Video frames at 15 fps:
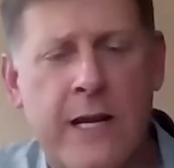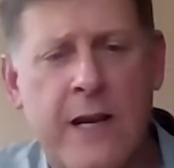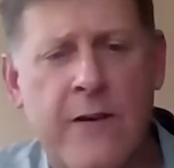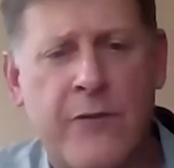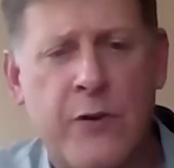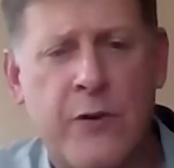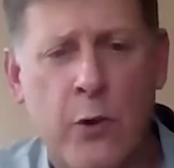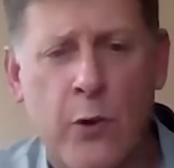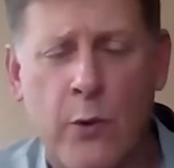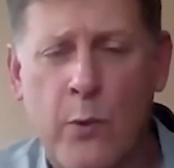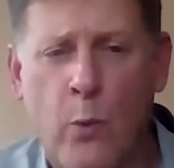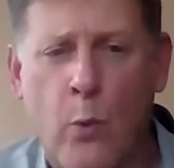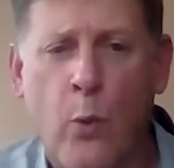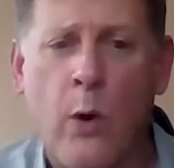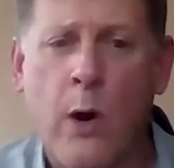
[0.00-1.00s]
If you're
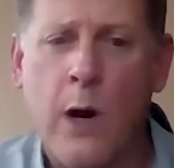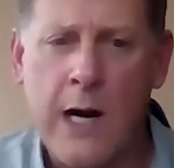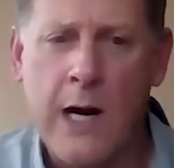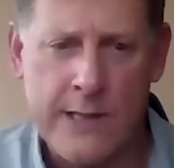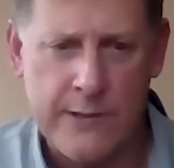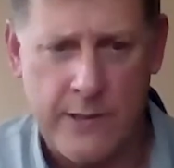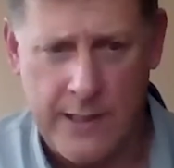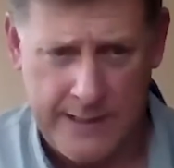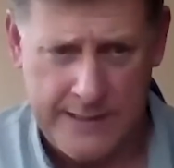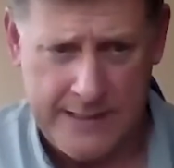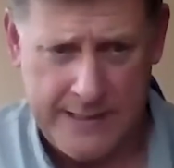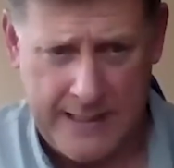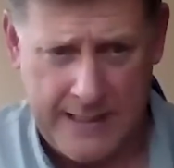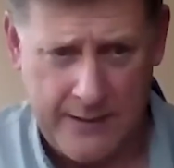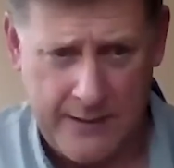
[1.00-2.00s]
water
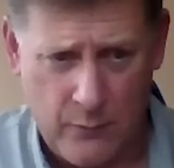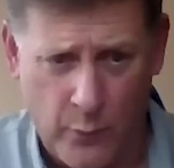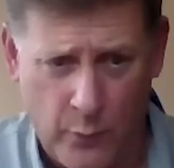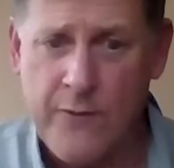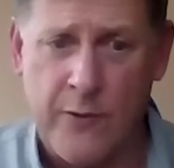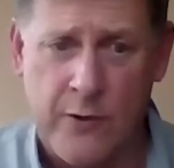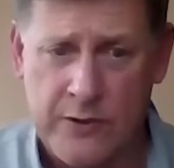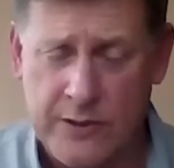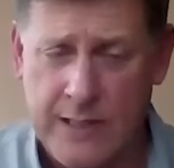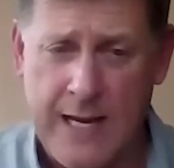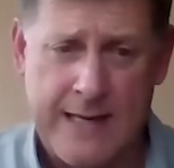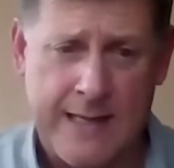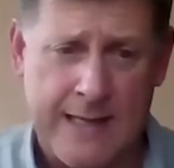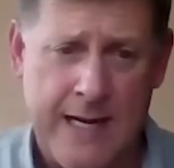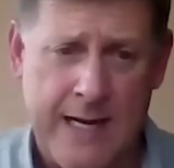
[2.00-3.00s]
hunting rivers
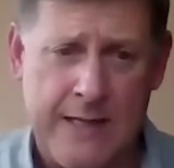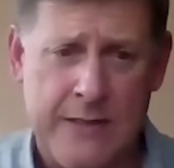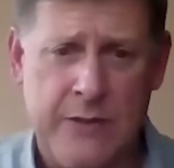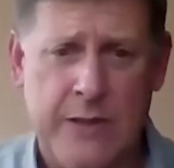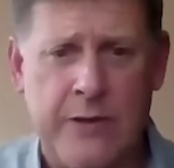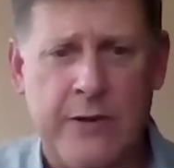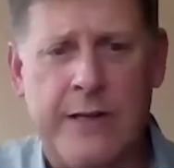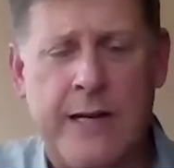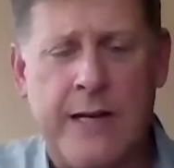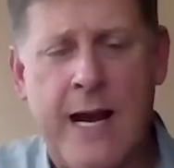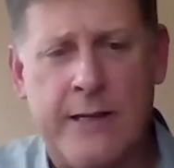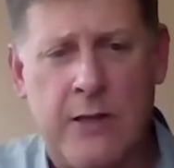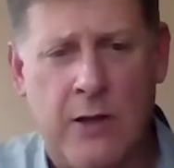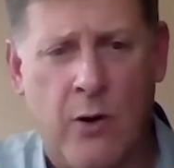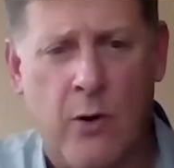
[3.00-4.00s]
like I do here in
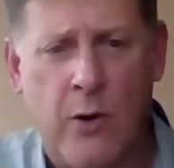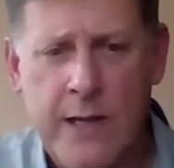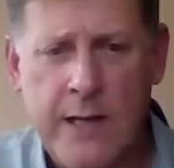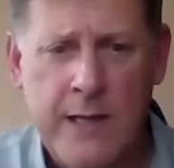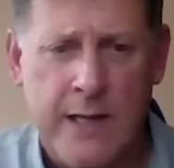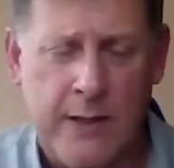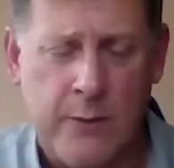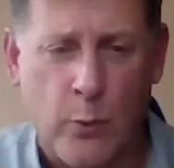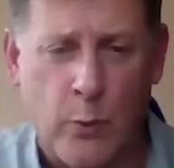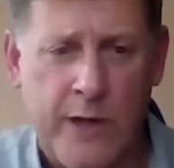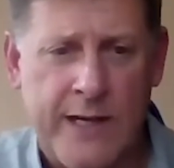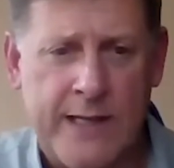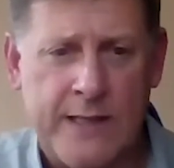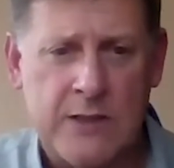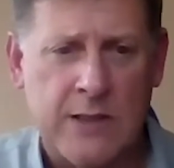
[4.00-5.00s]
Idaho, and
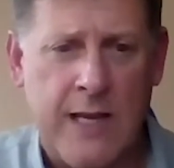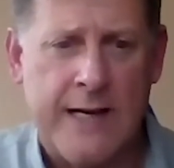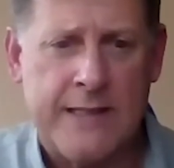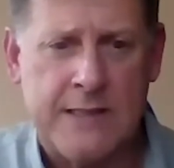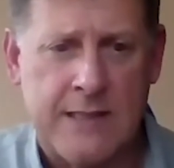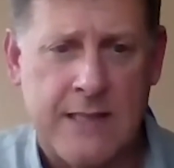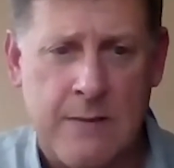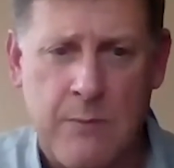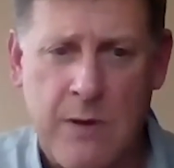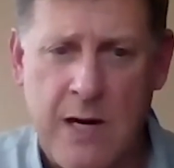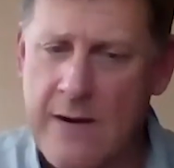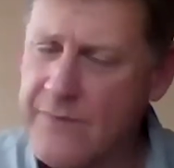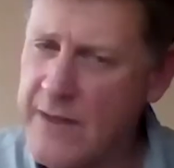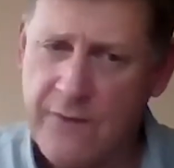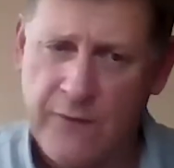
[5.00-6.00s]
rings like to come
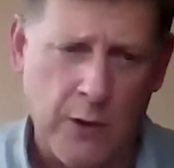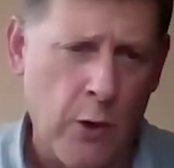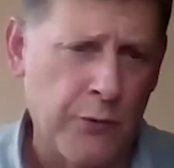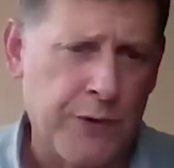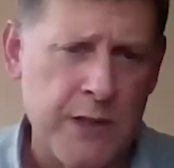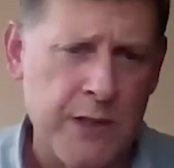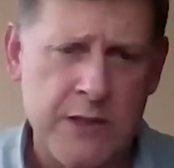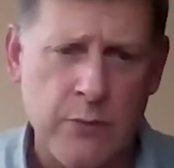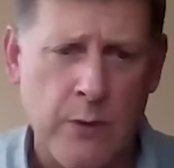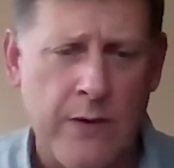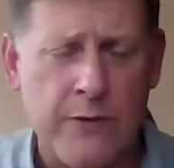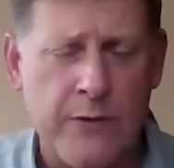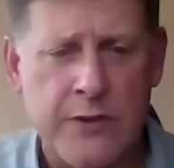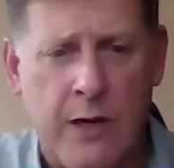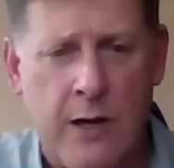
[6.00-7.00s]
off, they float these
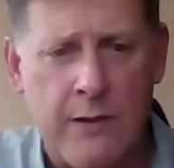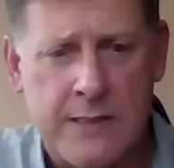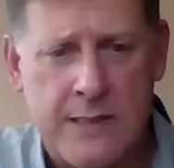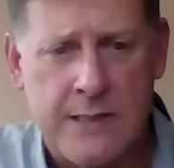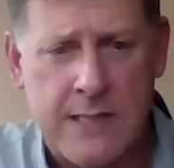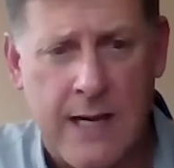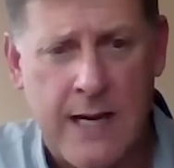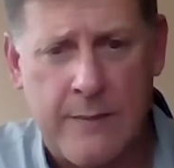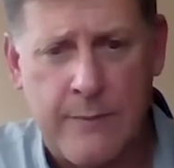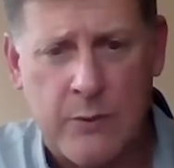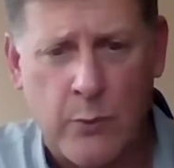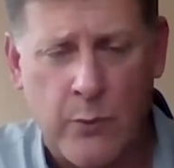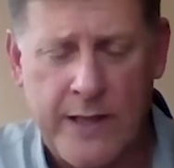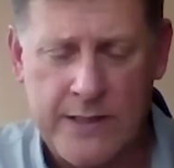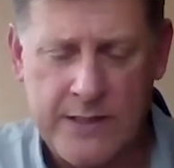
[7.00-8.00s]
rivers all the time, and
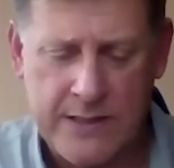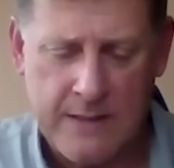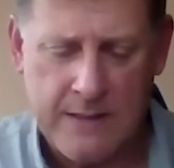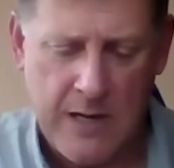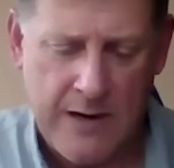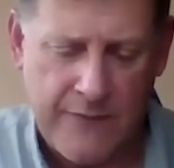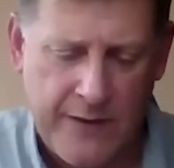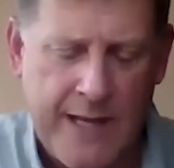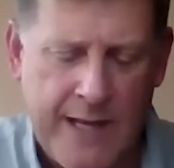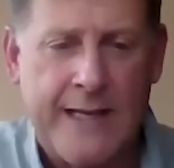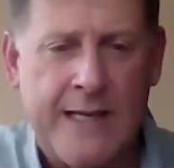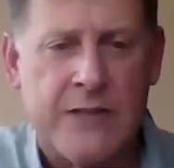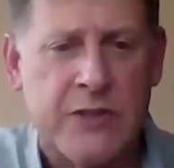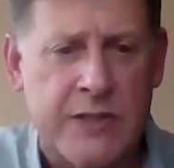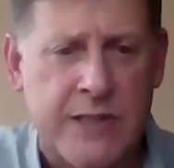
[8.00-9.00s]
rings come off and they
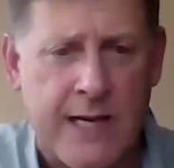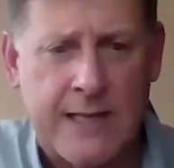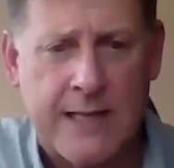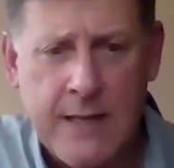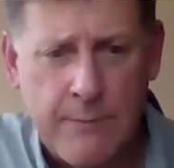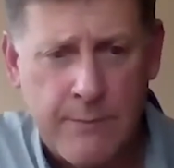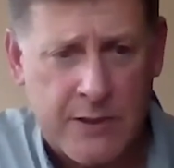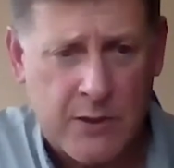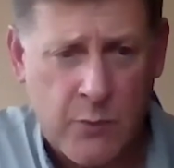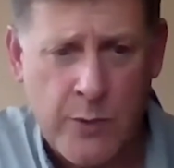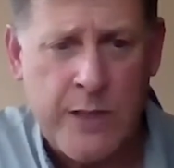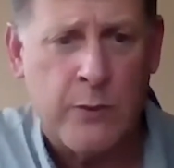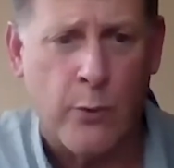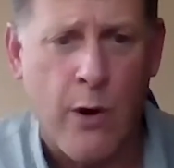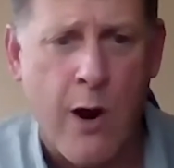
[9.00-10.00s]
get stuck
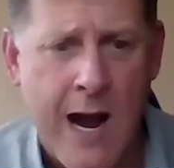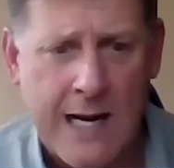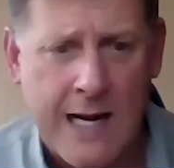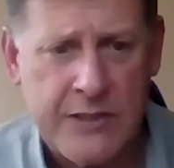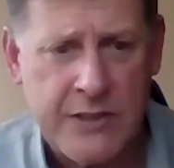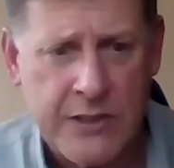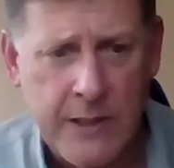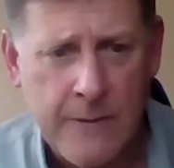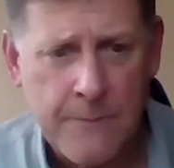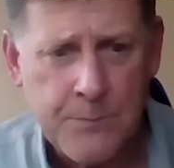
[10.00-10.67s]
between rocks.